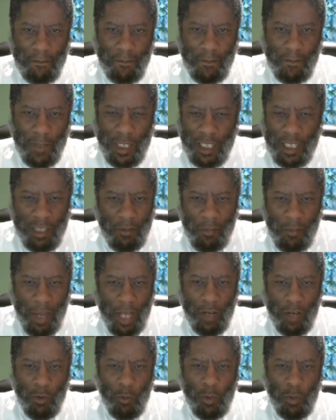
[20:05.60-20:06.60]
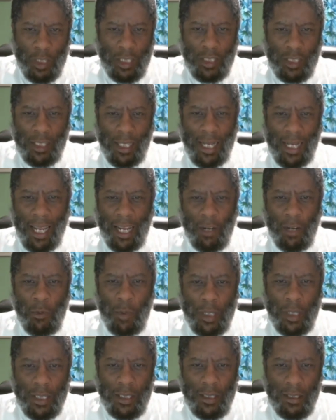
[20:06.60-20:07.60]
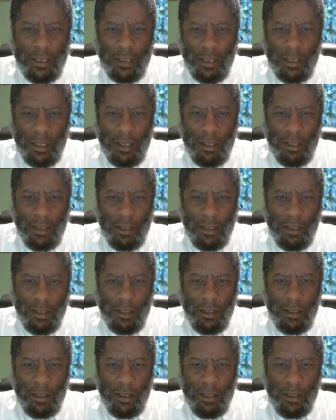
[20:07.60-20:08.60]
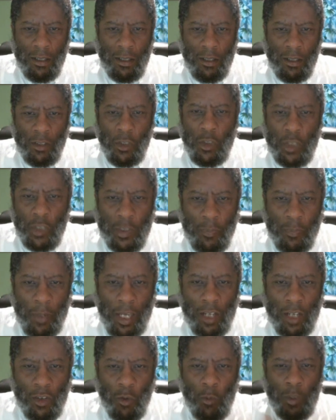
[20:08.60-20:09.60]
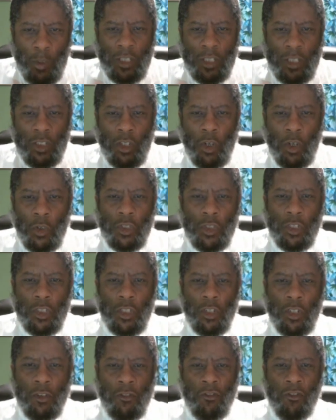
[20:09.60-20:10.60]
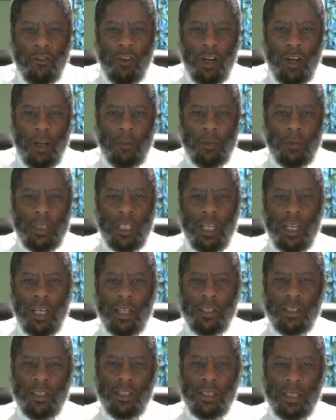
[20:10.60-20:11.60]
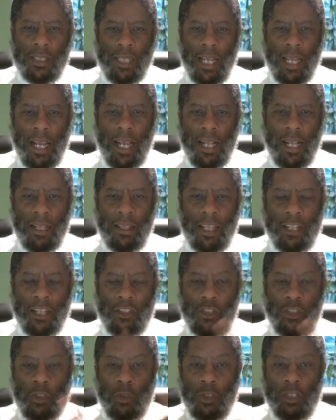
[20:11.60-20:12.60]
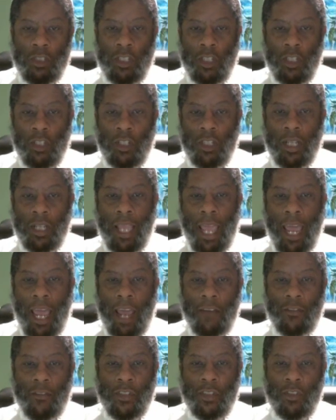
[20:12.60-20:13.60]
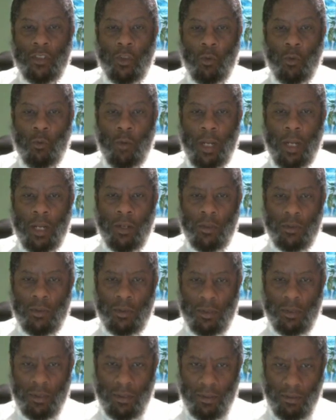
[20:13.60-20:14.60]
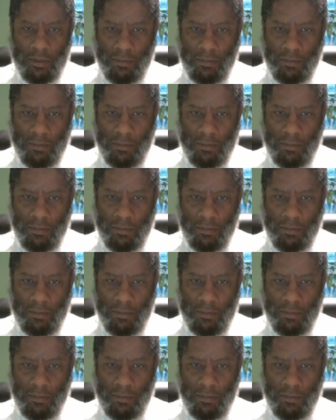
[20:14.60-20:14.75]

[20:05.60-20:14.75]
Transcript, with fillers: does it matter which language you speak or which culture you're from to understand that you are to look after the widows,